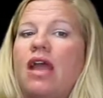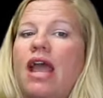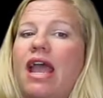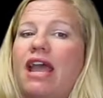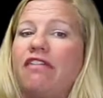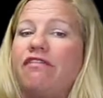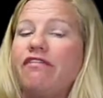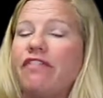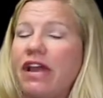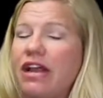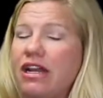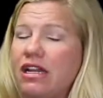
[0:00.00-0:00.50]

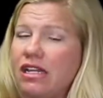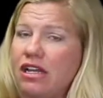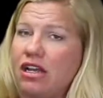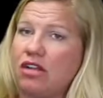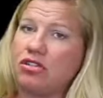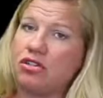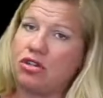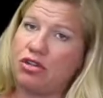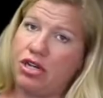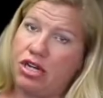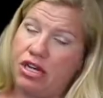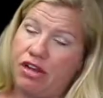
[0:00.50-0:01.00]
And finally,
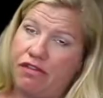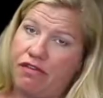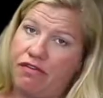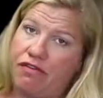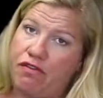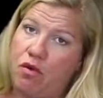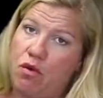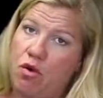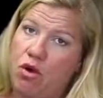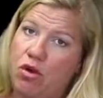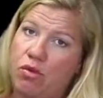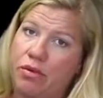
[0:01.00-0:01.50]
Alternative
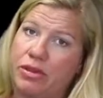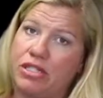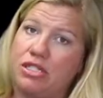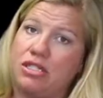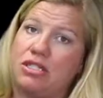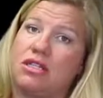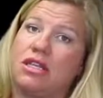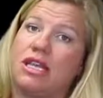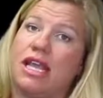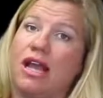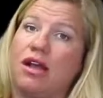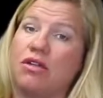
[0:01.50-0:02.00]
4, which
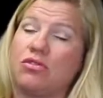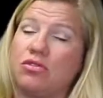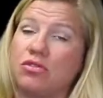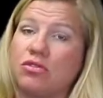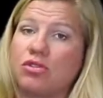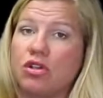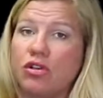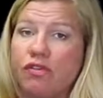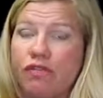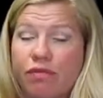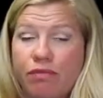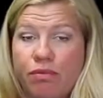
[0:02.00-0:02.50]
is the council's
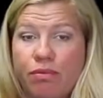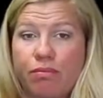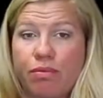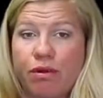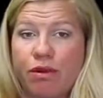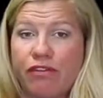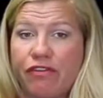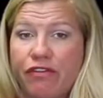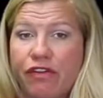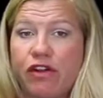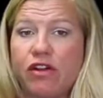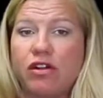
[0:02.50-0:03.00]

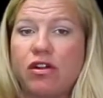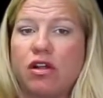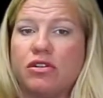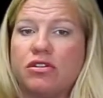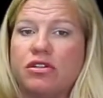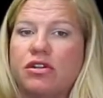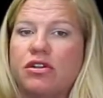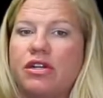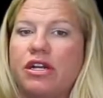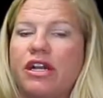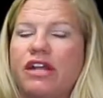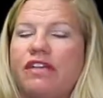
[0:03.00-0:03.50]
preferred
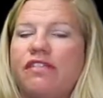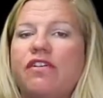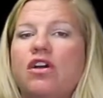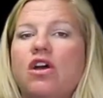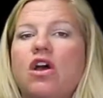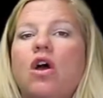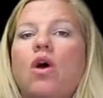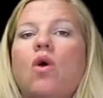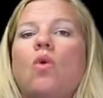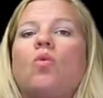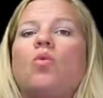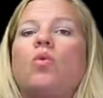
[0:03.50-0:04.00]
alternative,
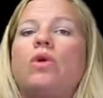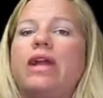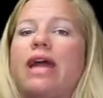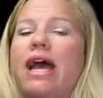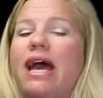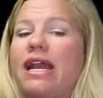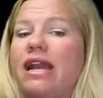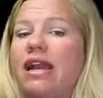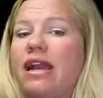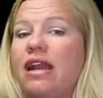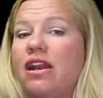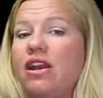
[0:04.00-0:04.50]
would
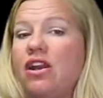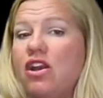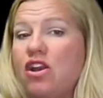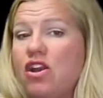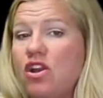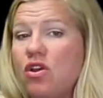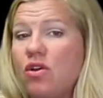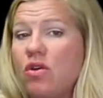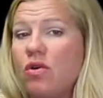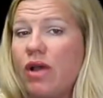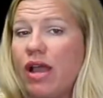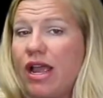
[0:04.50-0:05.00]
add a
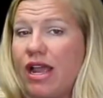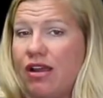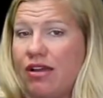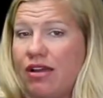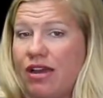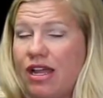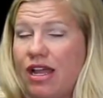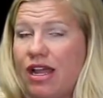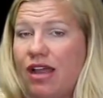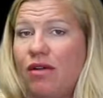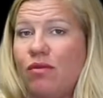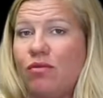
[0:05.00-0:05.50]
new
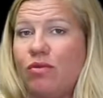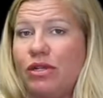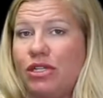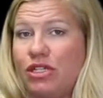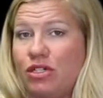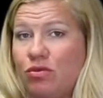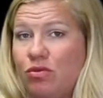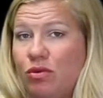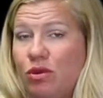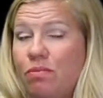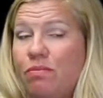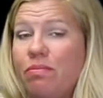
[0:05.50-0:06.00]
area,
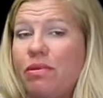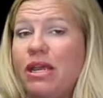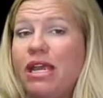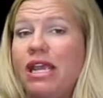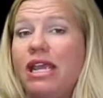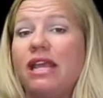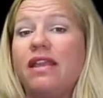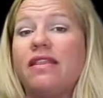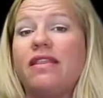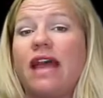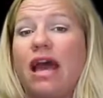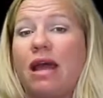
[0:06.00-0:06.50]
which would
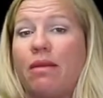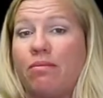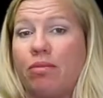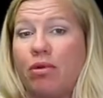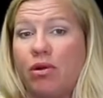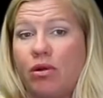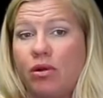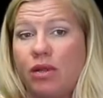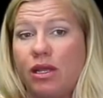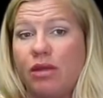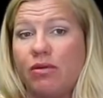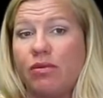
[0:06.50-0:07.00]
be that
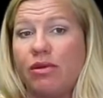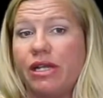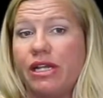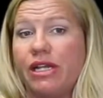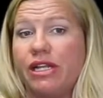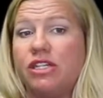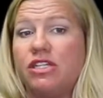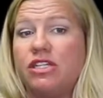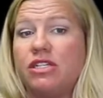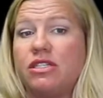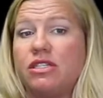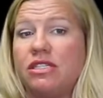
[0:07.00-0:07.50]
Pulley
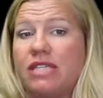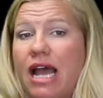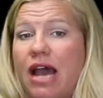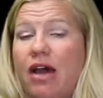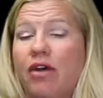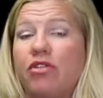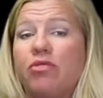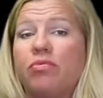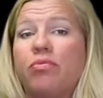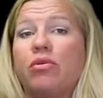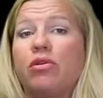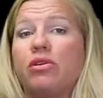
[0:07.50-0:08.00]
Ridge
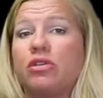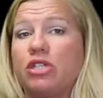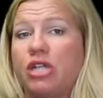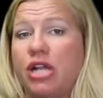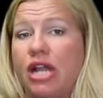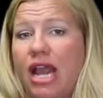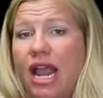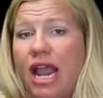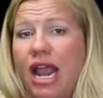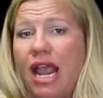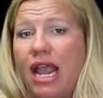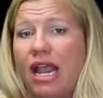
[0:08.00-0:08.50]
South Portion
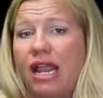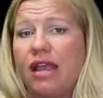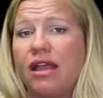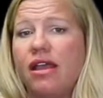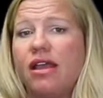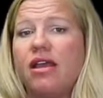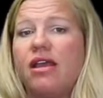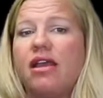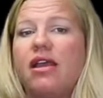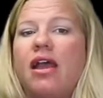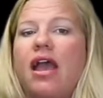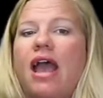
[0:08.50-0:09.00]
A,
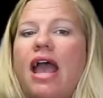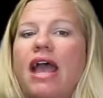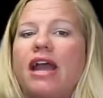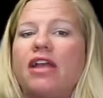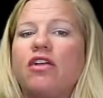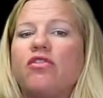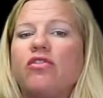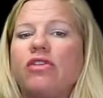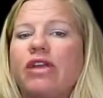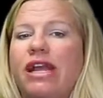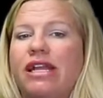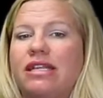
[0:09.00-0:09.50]

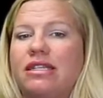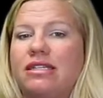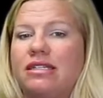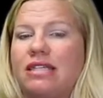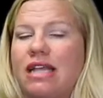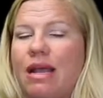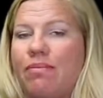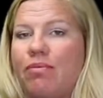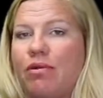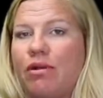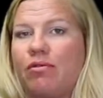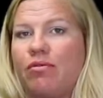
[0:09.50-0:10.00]
and create
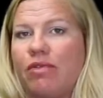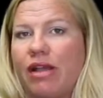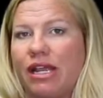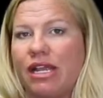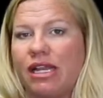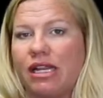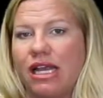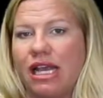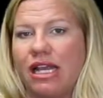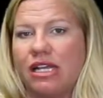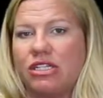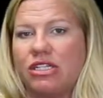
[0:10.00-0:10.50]
separate
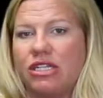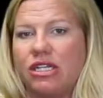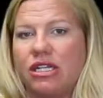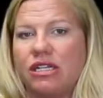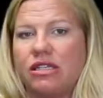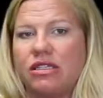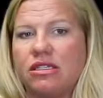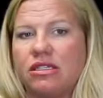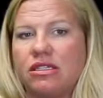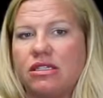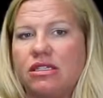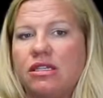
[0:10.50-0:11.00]

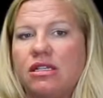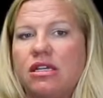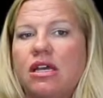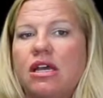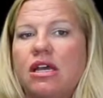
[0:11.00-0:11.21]
regulations.